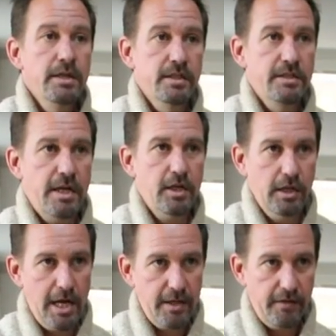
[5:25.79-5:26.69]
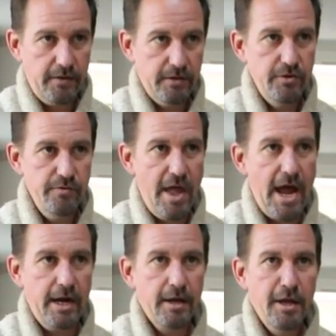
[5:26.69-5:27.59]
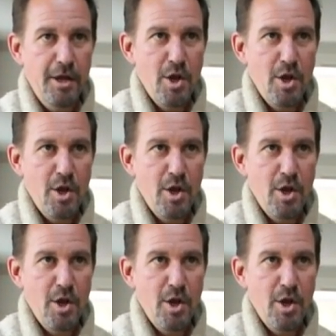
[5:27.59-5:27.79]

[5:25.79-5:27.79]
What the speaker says: Since I do that,